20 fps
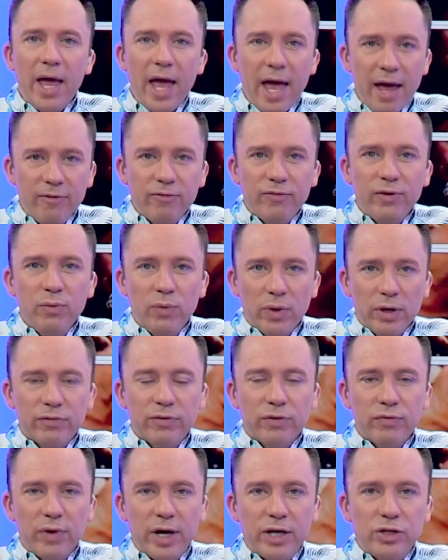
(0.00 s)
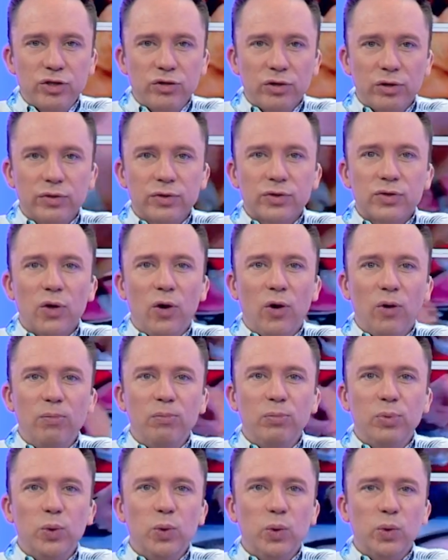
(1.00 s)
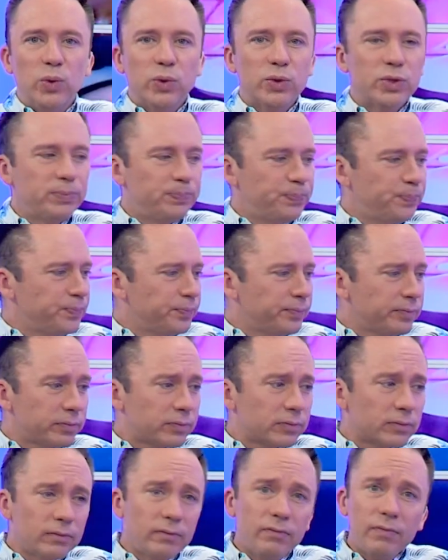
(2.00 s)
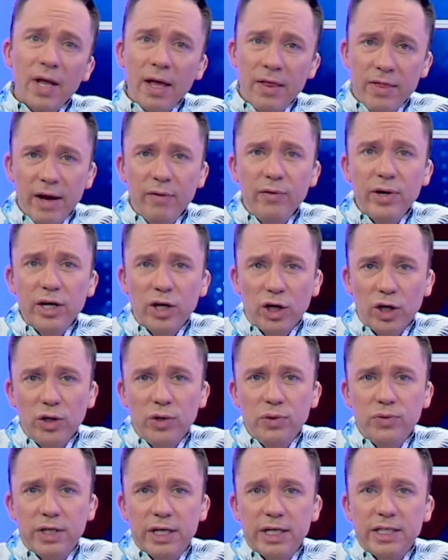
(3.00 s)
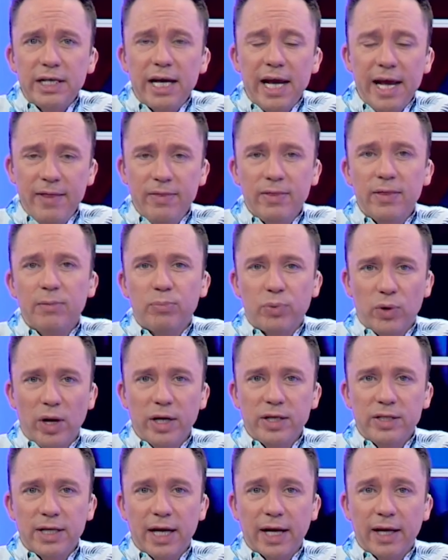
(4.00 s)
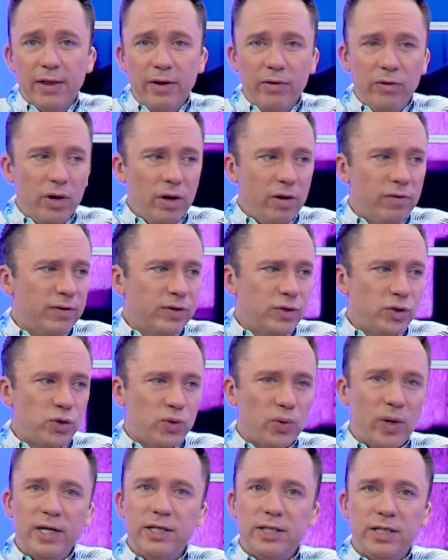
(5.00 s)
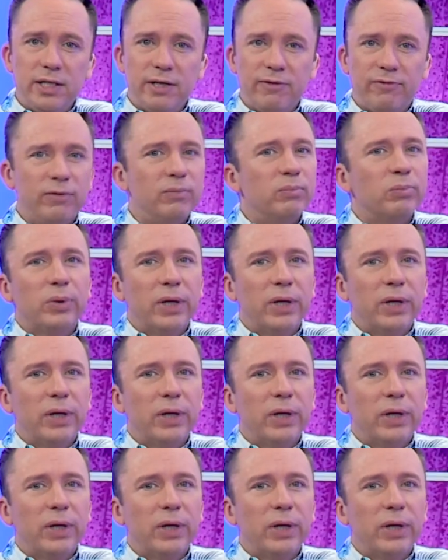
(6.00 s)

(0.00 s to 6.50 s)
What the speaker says: Every one of the restaurants on board, they're included in the price tag. And there are over 20 different